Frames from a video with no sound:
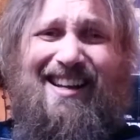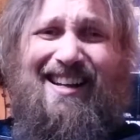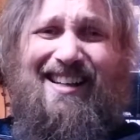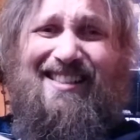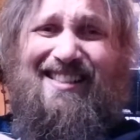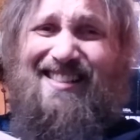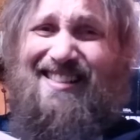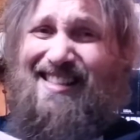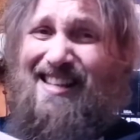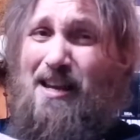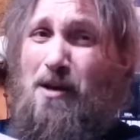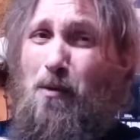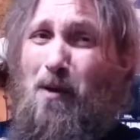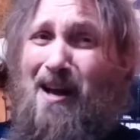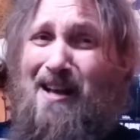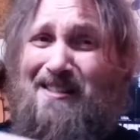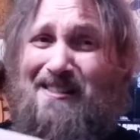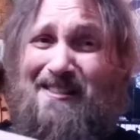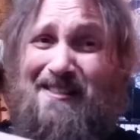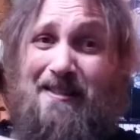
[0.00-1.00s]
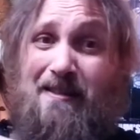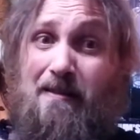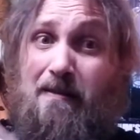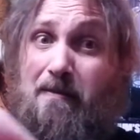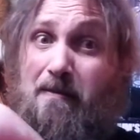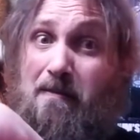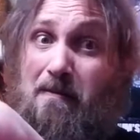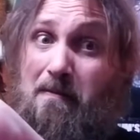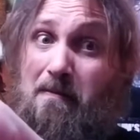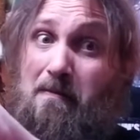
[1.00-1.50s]
Sequest?
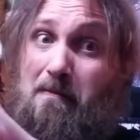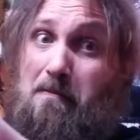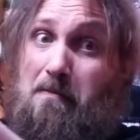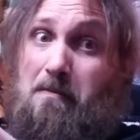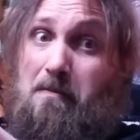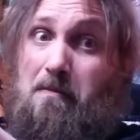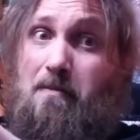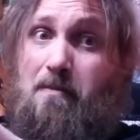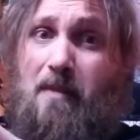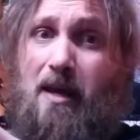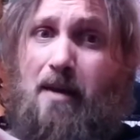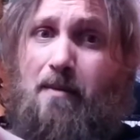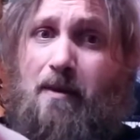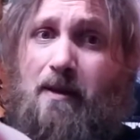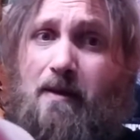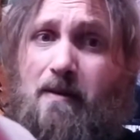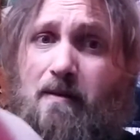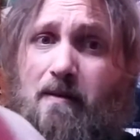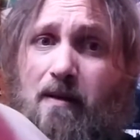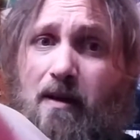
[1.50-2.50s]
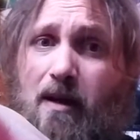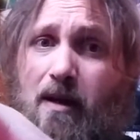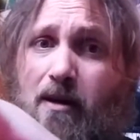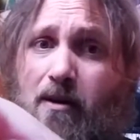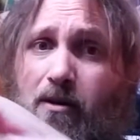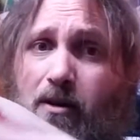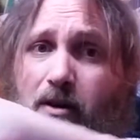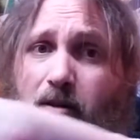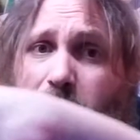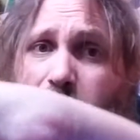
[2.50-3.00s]
Maybe? I don't
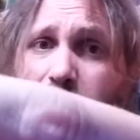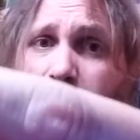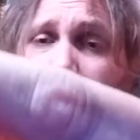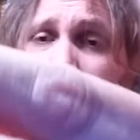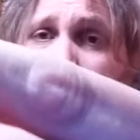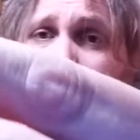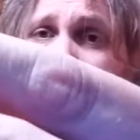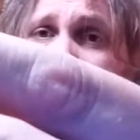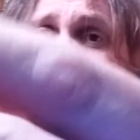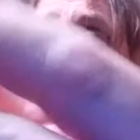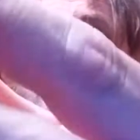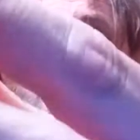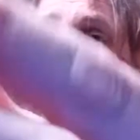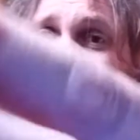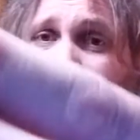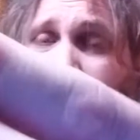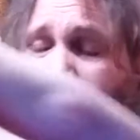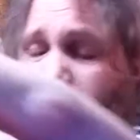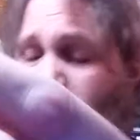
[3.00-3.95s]
know. That just